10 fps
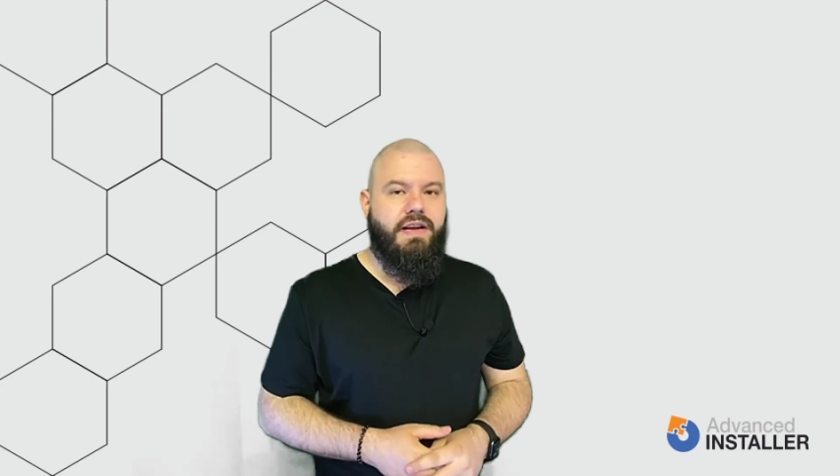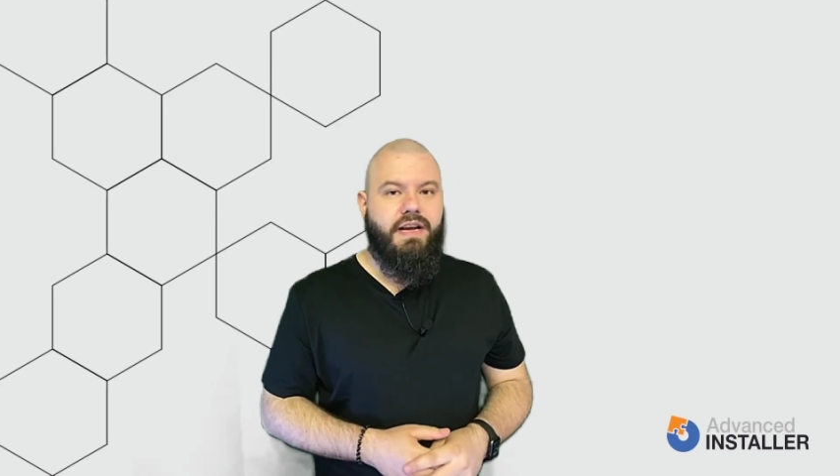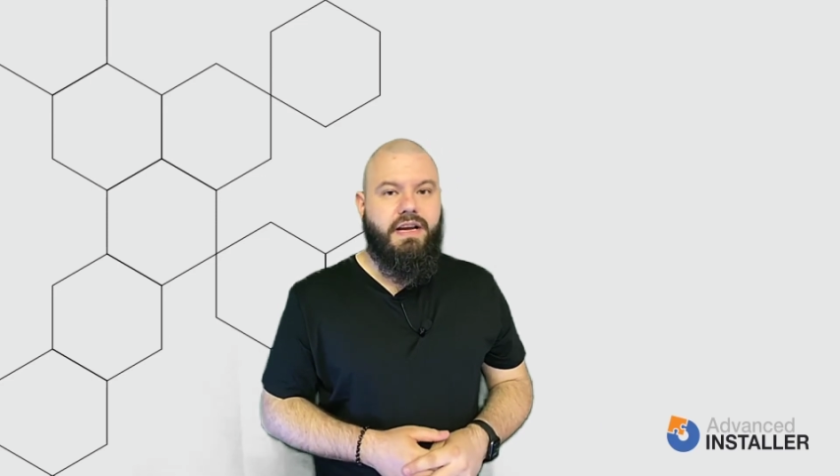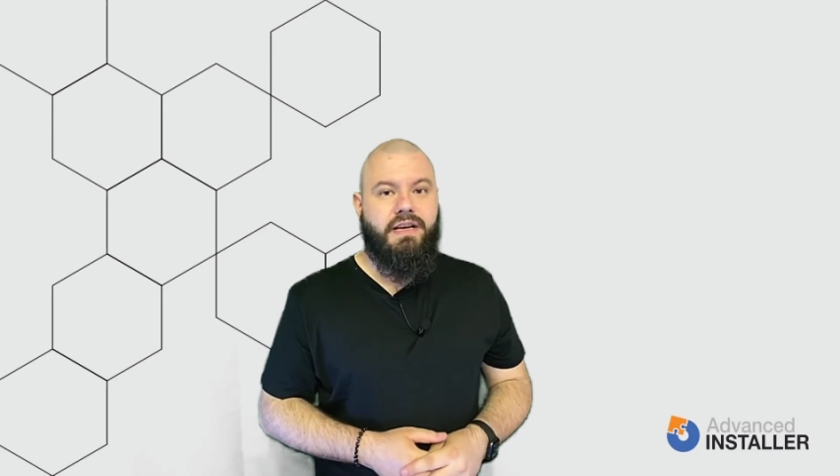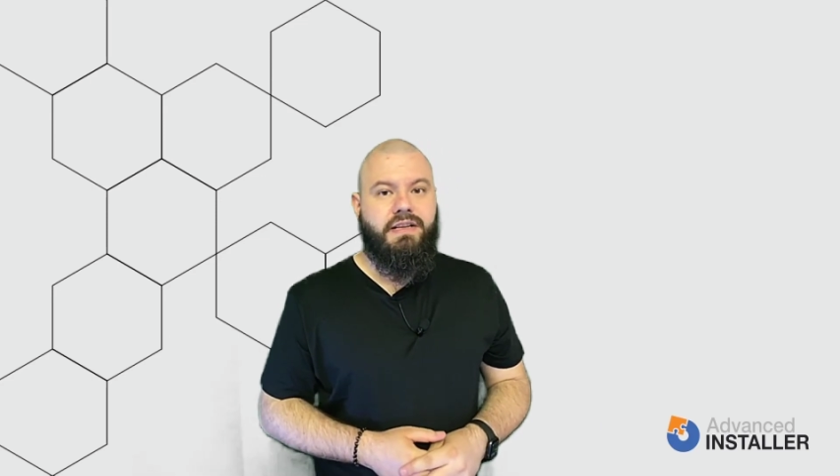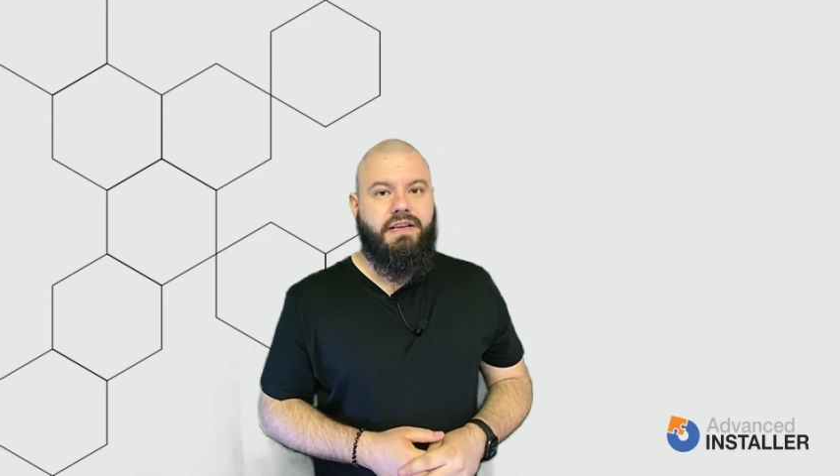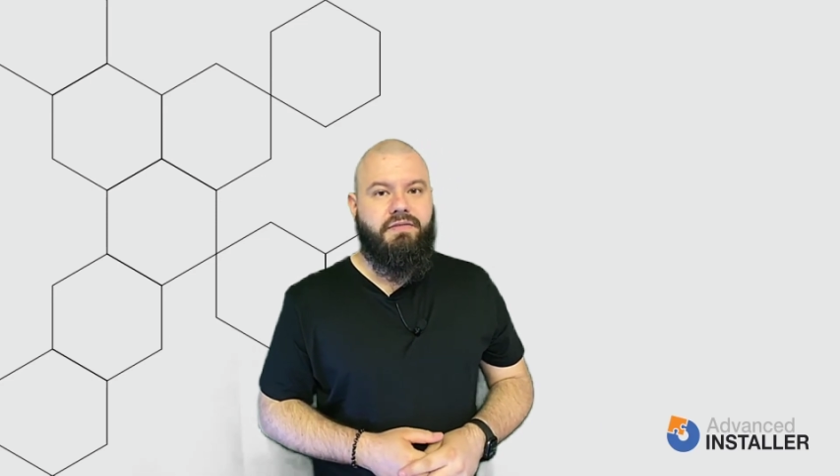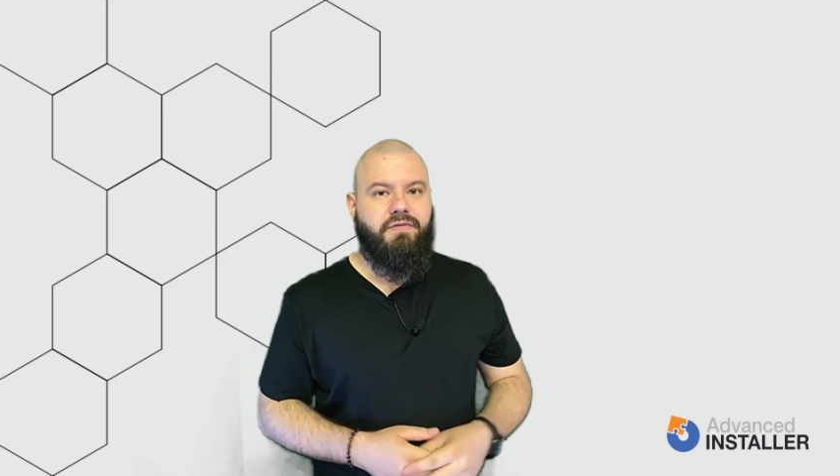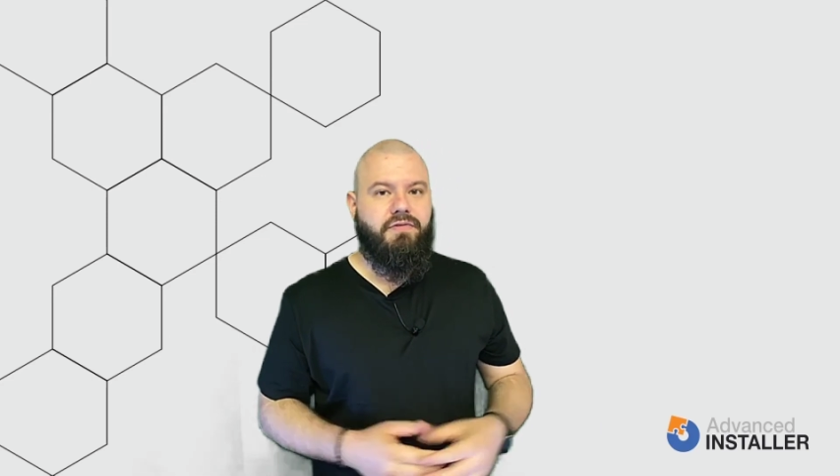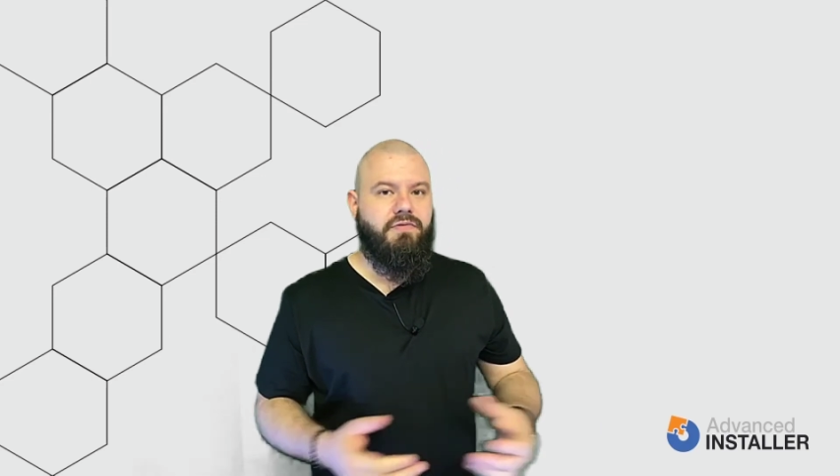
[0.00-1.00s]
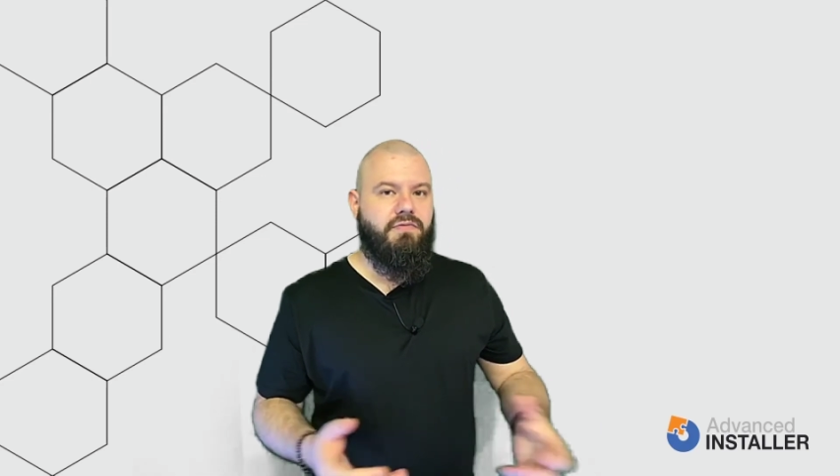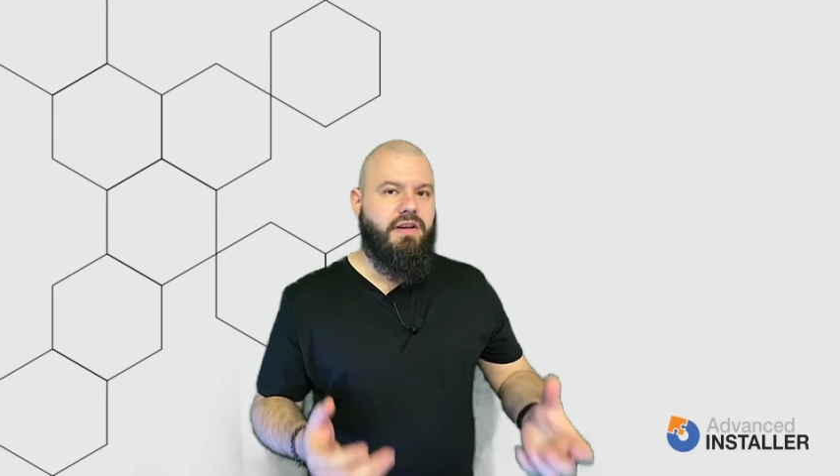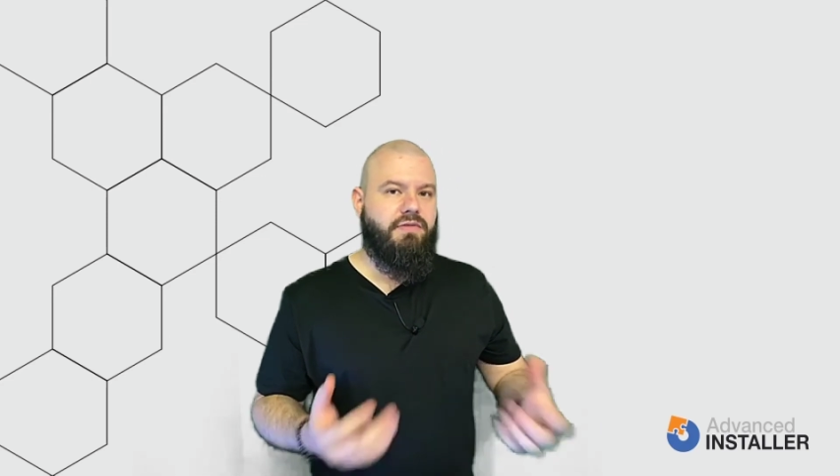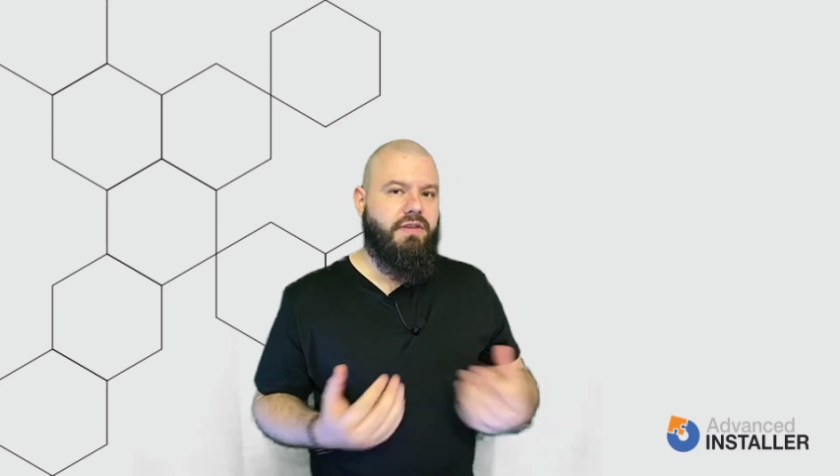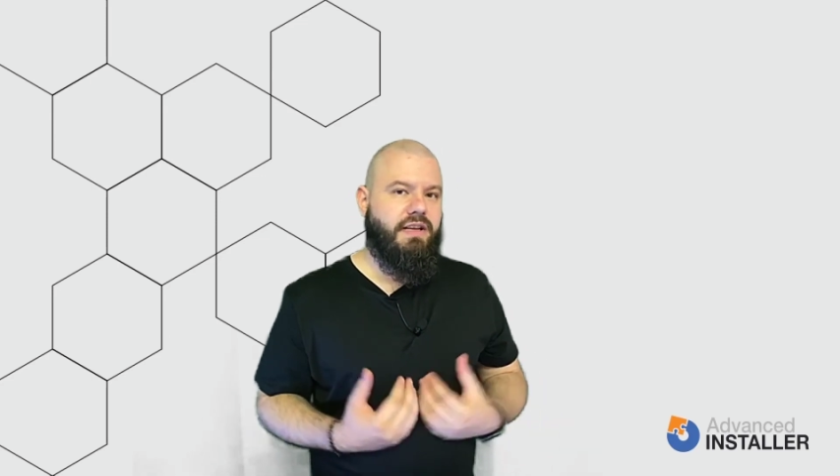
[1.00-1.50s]
and if you
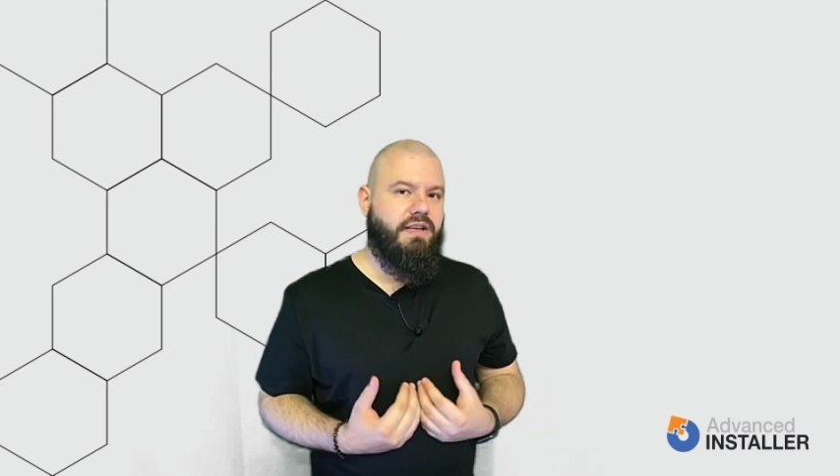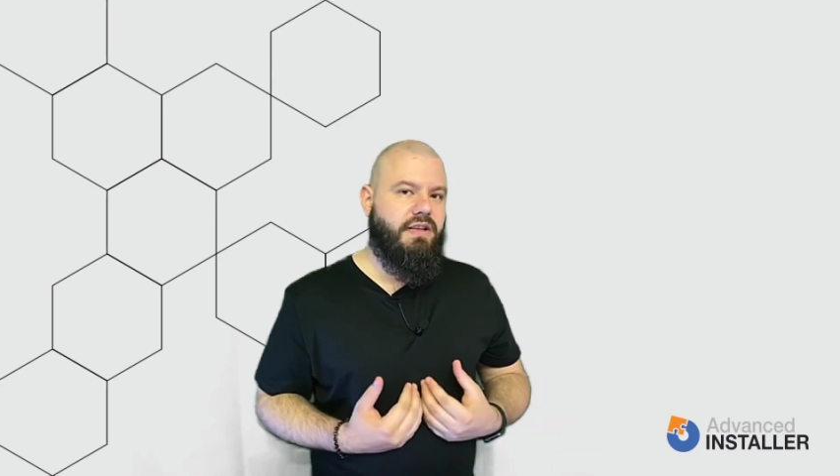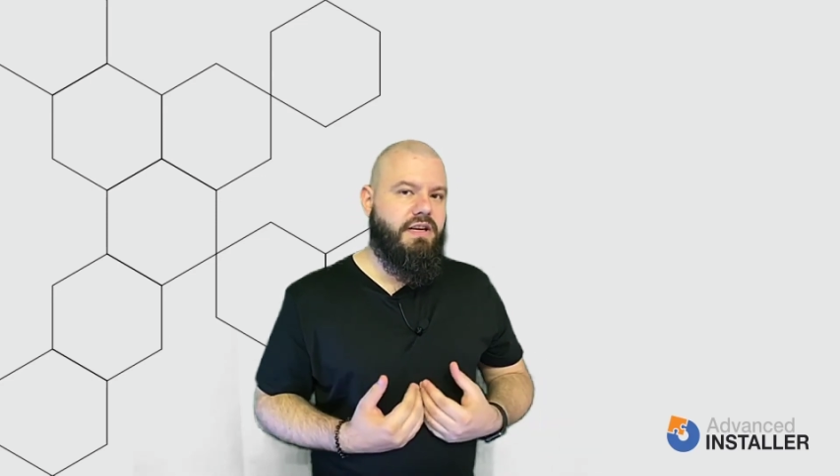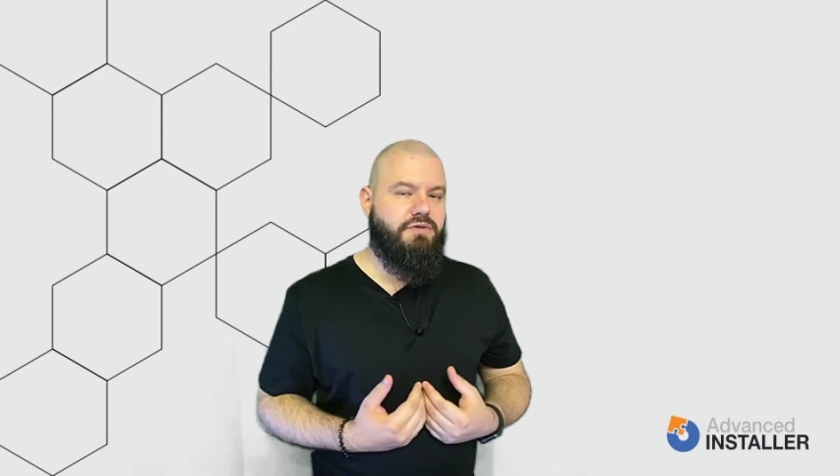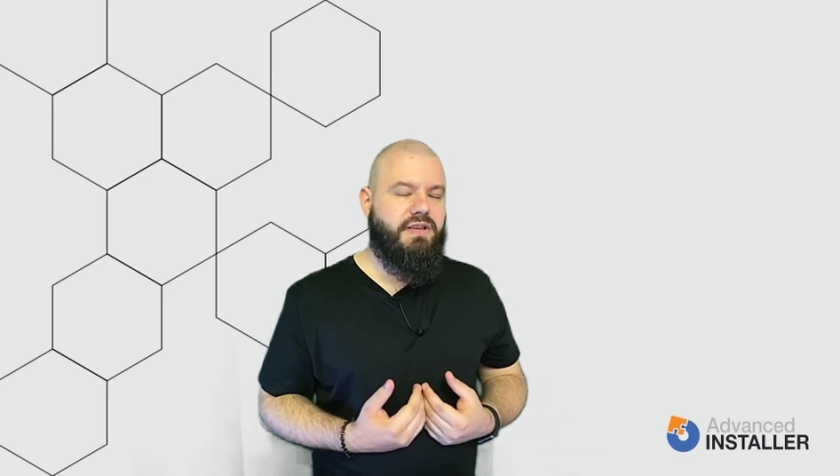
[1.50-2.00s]
want to get in touch